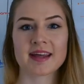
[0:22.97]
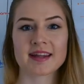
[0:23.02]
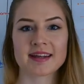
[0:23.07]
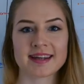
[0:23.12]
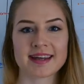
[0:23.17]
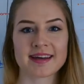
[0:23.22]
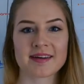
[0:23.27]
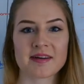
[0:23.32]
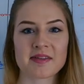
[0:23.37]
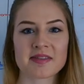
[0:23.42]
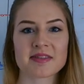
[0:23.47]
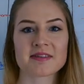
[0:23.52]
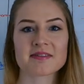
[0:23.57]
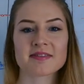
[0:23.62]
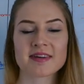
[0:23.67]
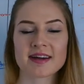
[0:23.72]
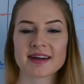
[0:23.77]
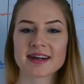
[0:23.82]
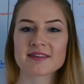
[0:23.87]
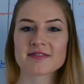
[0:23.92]
Now, the
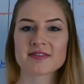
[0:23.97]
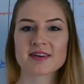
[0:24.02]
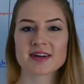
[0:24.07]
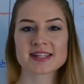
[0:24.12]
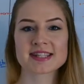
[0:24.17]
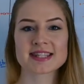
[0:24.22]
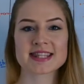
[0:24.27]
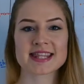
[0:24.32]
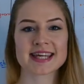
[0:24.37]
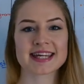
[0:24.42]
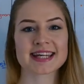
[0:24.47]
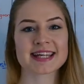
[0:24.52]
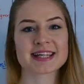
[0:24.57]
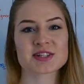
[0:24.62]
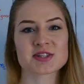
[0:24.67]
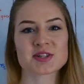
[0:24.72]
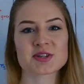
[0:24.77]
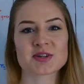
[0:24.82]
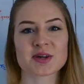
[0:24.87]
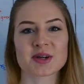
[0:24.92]
very first thing
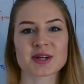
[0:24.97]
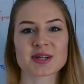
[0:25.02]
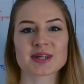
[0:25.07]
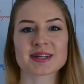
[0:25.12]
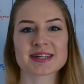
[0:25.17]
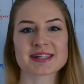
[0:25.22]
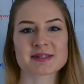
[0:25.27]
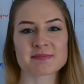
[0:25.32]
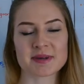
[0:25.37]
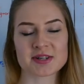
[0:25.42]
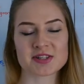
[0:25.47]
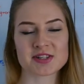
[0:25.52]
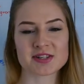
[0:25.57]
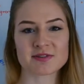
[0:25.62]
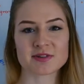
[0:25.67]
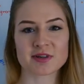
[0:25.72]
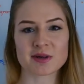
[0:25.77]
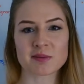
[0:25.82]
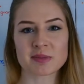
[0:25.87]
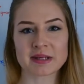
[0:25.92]
to note, especially
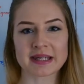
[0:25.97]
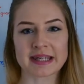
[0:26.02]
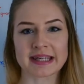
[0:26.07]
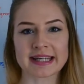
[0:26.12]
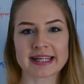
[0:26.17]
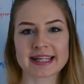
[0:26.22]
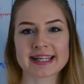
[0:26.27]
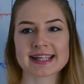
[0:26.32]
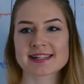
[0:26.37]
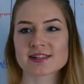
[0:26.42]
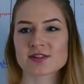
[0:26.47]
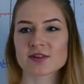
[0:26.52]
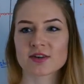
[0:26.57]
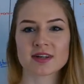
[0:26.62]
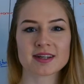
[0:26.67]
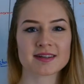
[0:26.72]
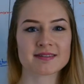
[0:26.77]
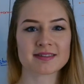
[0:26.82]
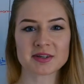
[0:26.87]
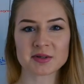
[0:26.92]
if you're a beginner, is
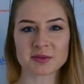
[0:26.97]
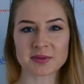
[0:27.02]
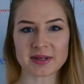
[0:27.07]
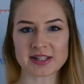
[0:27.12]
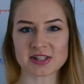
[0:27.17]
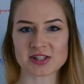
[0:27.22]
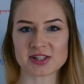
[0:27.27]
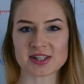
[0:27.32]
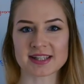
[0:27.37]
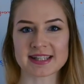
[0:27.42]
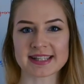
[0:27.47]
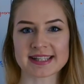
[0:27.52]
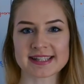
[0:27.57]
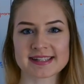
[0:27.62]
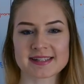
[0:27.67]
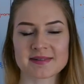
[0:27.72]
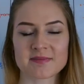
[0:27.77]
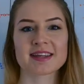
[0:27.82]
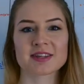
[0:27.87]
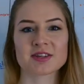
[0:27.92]
don't even question
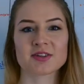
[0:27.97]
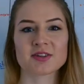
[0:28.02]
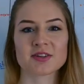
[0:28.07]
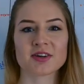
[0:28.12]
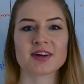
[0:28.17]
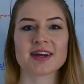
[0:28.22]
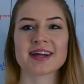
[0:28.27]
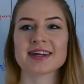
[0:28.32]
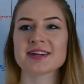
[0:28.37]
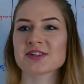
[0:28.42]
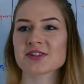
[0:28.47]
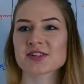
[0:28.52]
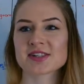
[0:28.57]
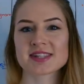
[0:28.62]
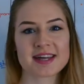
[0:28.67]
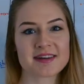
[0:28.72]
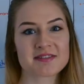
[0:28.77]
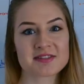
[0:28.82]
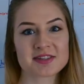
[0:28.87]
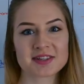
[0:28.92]
this. You
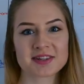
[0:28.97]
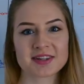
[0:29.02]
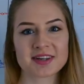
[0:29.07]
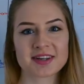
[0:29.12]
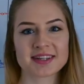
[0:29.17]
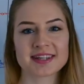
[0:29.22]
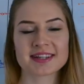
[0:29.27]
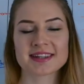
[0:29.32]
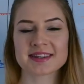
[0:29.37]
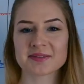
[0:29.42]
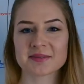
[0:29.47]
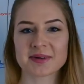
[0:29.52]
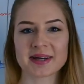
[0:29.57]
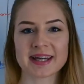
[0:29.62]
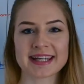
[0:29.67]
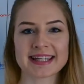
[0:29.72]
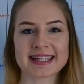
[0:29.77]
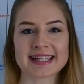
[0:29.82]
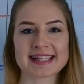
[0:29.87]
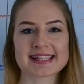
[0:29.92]
just have to learn it the
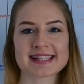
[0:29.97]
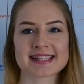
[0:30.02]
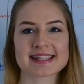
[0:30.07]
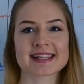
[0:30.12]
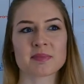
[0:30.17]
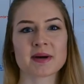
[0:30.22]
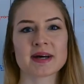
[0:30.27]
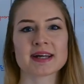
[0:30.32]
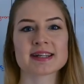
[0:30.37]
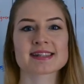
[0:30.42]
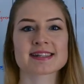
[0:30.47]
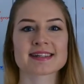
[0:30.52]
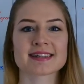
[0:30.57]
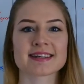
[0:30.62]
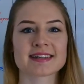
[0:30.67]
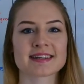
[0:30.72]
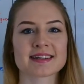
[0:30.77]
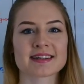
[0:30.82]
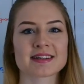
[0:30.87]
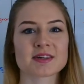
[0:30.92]
way it is, but
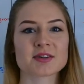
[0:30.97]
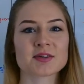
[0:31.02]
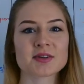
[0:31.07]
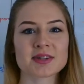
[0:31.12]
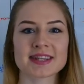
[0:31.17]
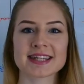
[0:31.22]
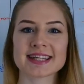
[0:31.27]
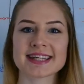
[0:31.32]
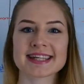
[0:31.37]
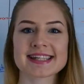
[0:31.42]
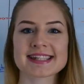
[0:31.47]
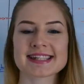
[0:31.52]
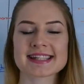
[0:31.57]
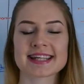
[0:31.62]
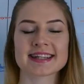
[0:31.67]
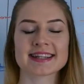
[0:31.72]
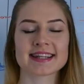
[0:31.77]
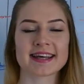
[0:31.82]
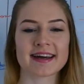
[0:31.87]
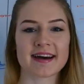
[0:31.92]
the good thing is
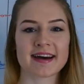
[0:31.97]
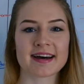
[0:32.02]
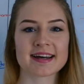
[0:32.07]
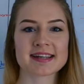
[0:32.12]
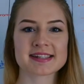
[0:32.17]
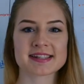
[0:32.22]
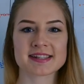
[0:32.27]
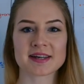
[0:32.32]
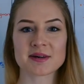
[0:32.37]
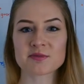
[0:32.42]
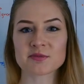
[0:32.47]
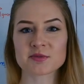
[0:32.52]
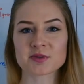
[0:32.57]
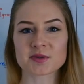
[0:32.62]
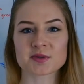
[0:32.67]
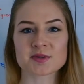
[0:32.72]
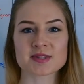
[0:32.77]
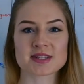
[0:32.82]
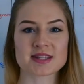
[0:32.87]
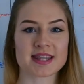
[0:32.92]
that there are some
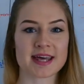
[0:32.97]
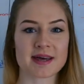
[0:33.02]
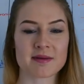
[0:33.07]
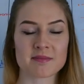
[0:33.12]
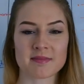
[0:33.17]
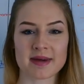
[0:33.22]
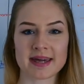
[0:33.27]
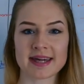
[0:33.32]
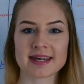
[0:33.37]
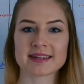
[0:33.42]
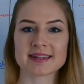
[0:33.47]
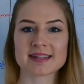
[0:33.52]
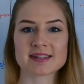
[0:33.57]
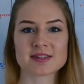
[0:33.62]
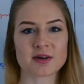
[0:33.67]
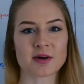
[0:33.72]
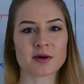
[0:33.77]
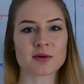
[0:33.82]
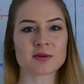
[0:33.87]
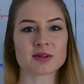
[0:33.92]
rules that make
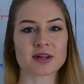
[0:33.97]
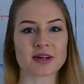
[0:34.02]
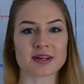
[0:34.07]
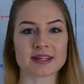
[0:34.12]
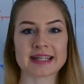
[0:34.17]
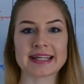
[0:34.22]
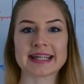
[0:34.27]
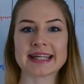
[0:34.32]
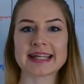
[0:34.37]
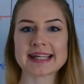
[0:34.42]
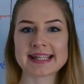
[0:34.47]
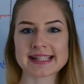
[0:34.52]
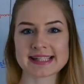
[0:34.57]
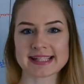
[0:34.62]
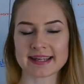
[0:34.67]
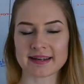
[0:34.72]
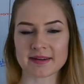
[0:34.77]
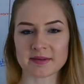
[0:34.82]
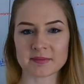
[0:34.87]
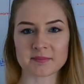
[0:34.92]
this whole learning
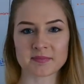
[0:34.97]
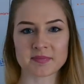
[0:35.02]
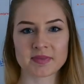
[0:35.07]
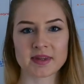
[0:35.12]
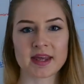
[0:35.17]
easier.